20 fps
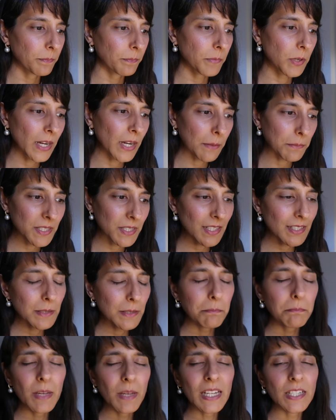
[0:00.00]
Perhaps there's a
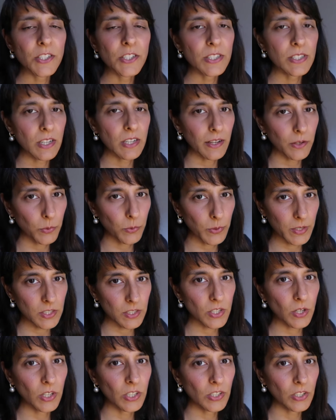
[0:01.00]
major cycle
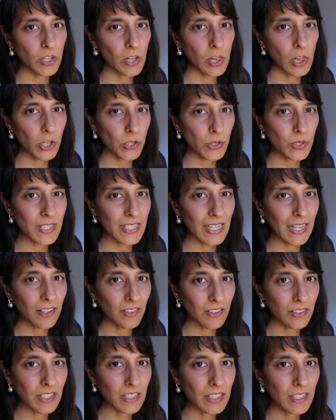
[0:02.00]
that's going to close
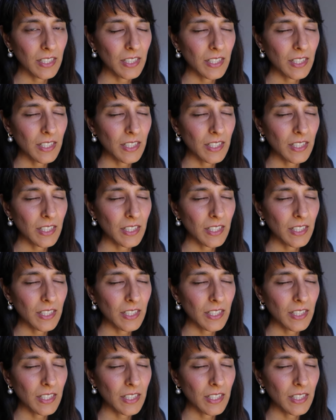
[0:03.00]
out,